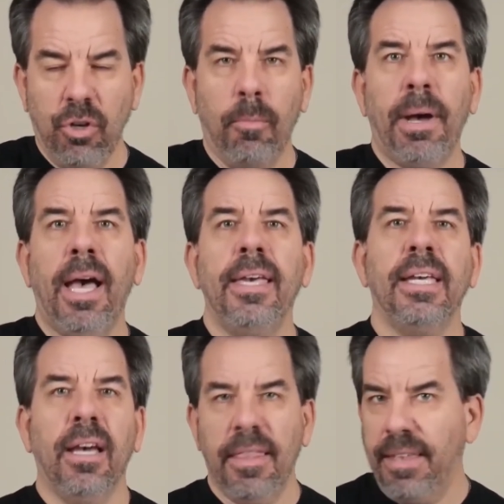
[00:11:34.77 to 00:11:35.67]
go buy a
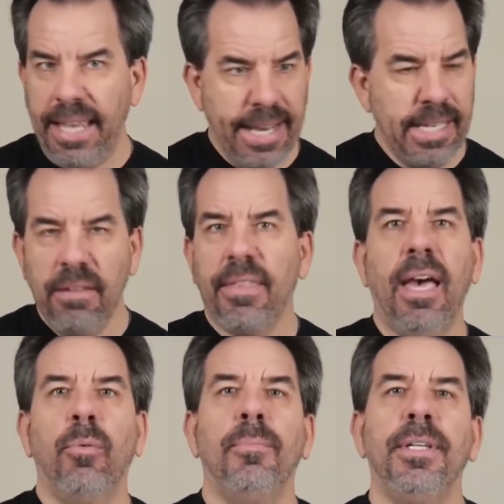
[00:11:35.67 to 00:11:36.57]
gun, that any of
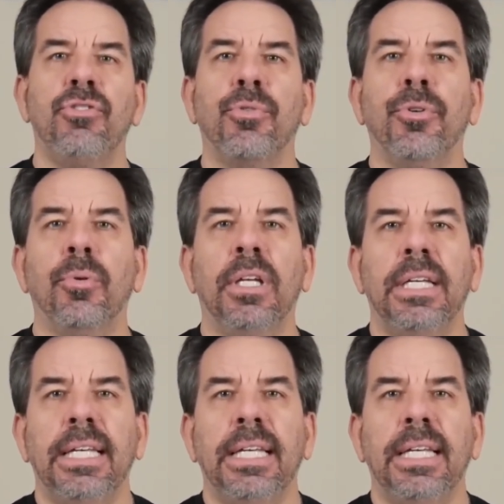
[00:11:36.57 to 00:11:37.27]
that would be true.